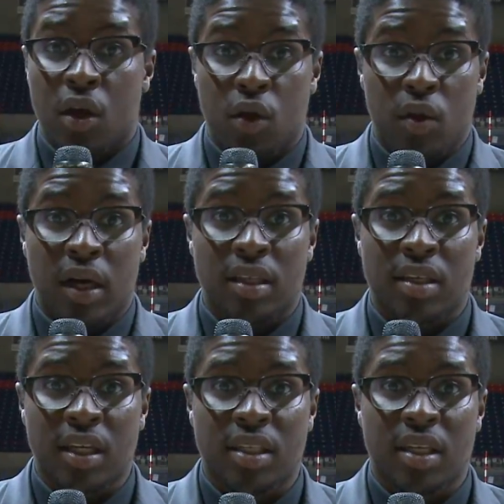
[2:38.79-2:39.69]
UConn's
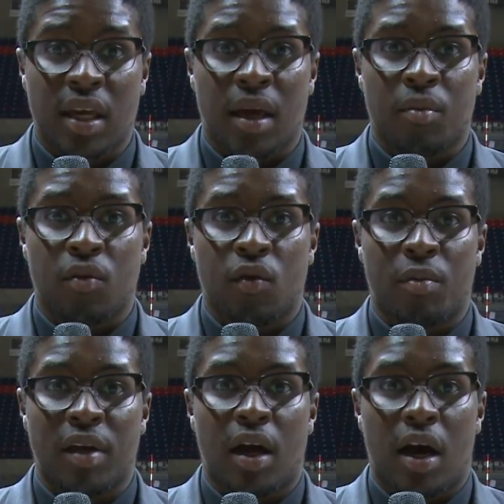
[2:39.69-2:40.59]
next game will
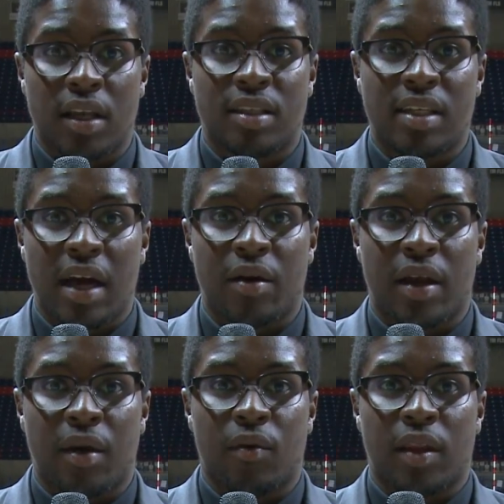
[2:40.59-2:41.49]
be on
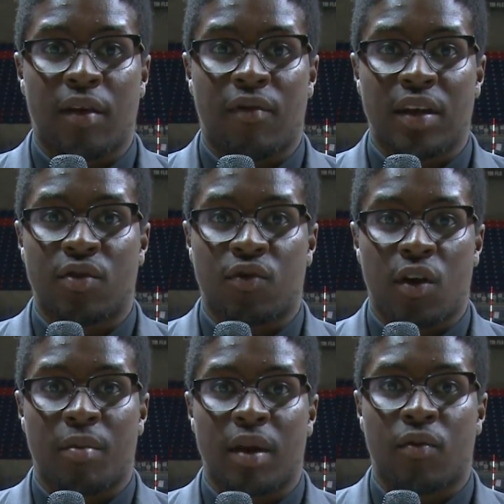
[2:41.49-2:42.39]
Saturday, where they face
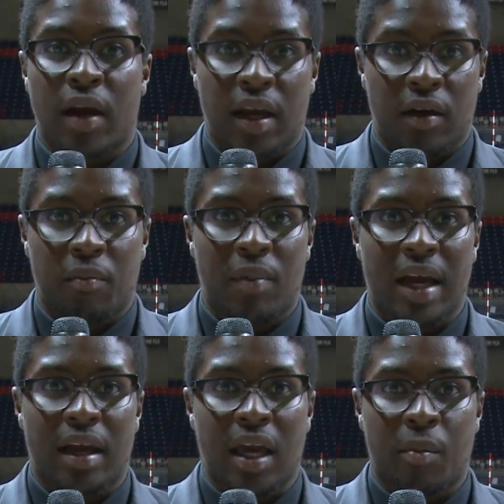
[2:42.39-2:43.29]
Furman right here at
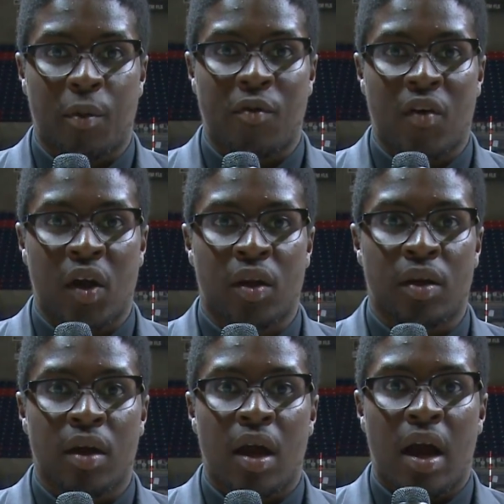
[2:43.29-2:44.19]
back at Gampel Pavilion.
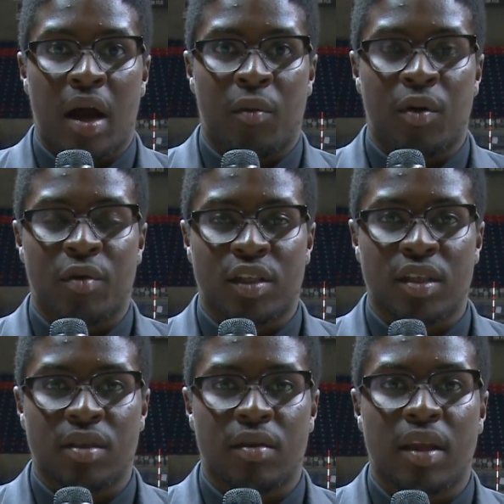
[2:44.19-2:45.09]
I'm William
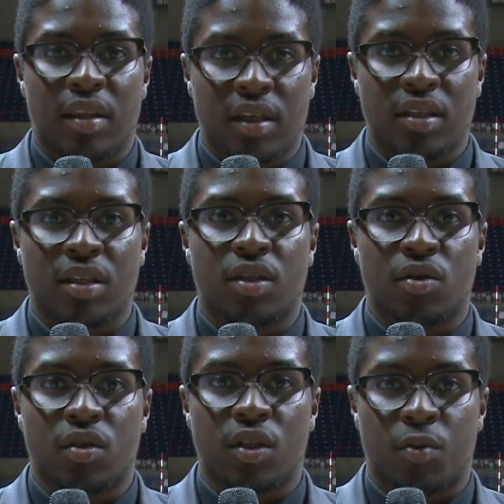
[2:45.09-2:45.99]
Richardson, and this is UC